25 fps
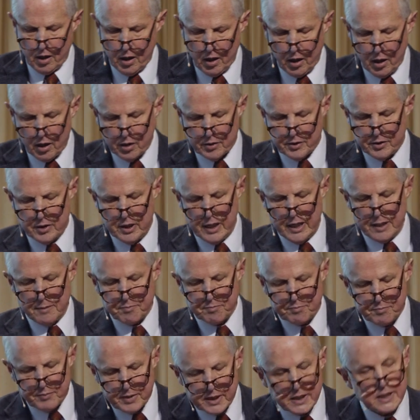on
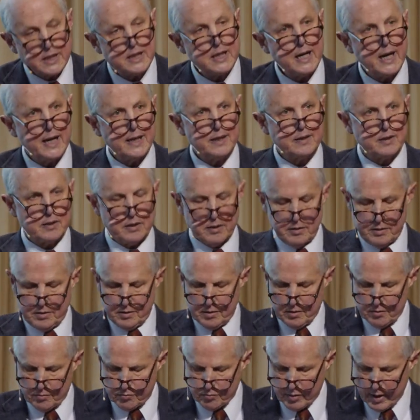
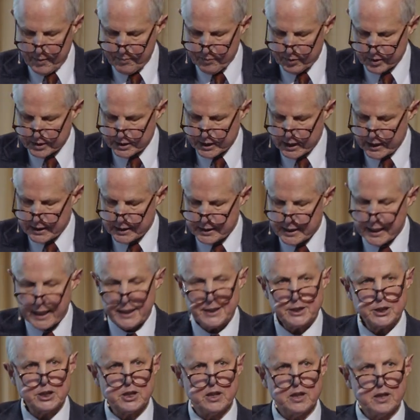mediated
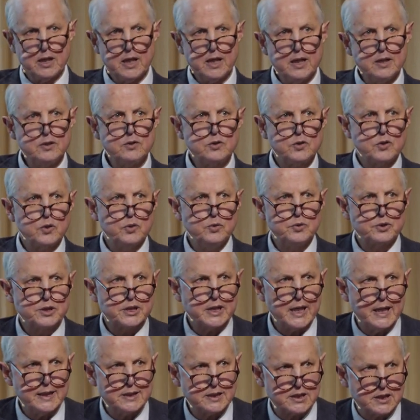representation in two
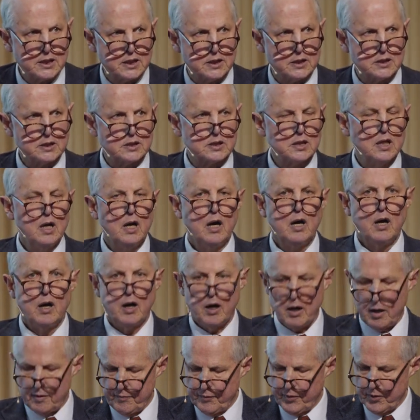senses
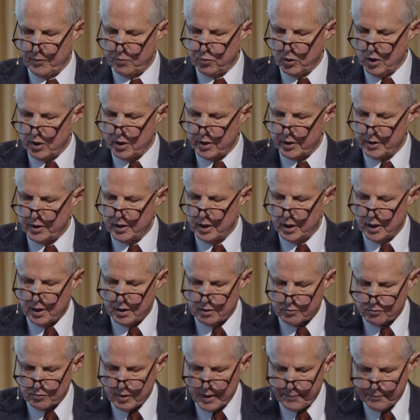of the word
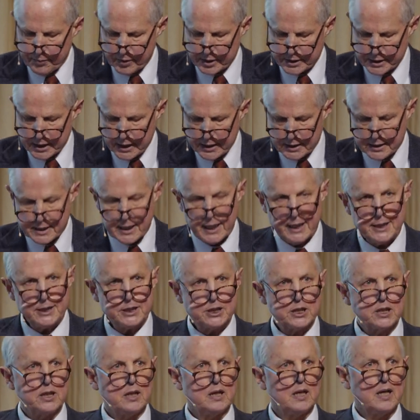
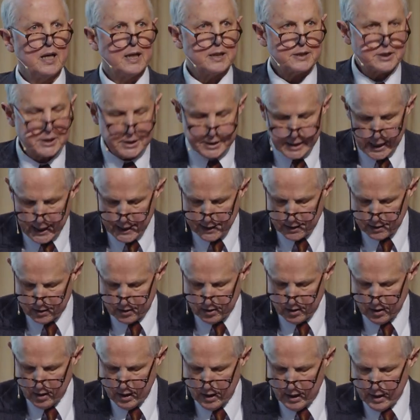representation. A
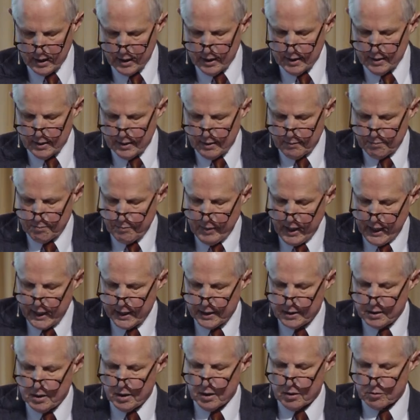saint
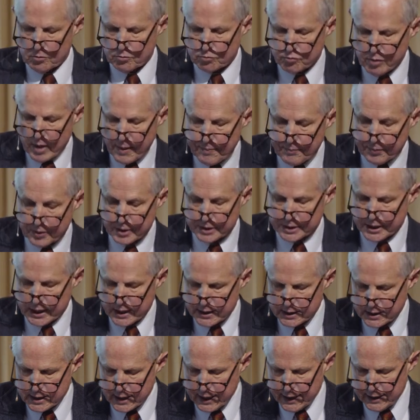made
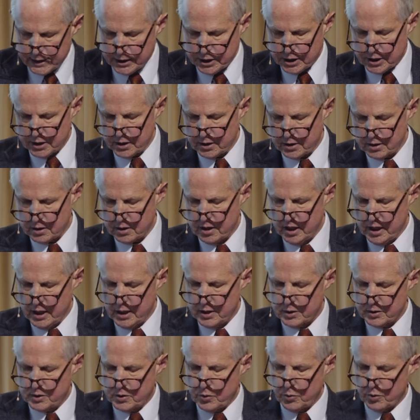representation
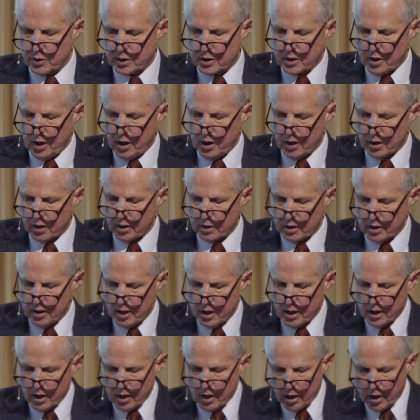to a god
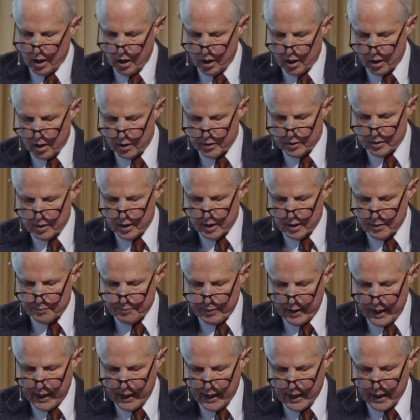on
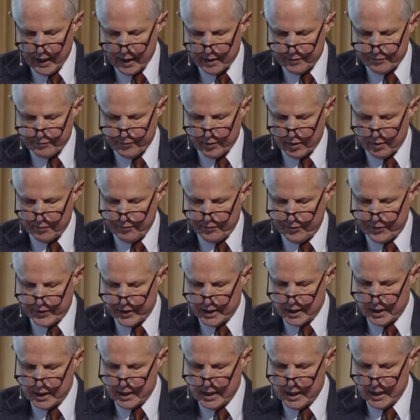behalf of
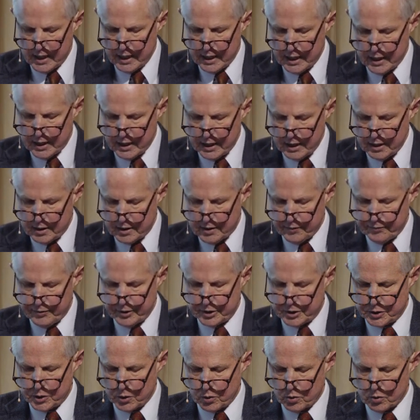the
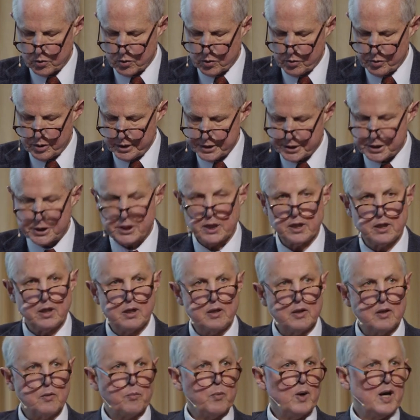individual Christian
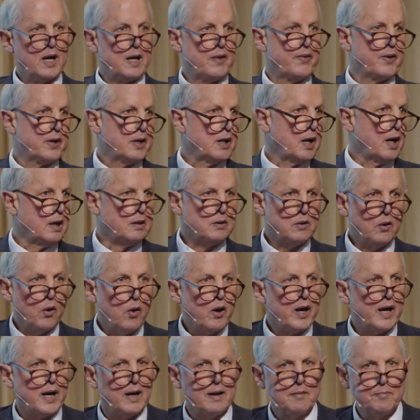in the way that a
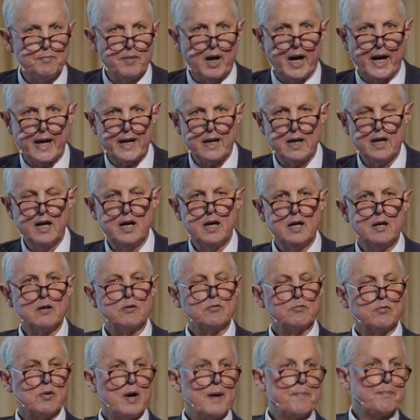lawyer might
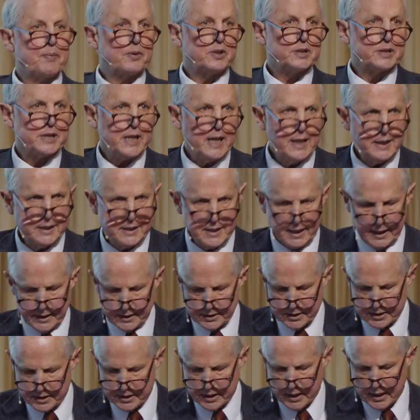represent
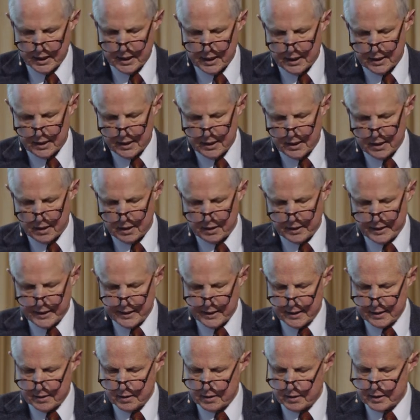us in a
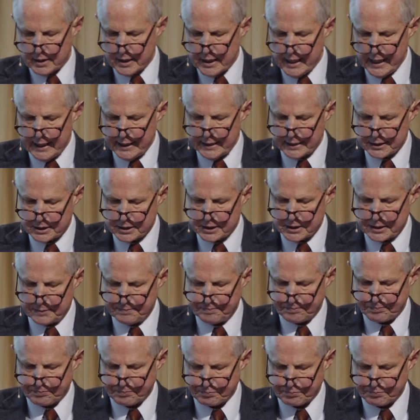legal case.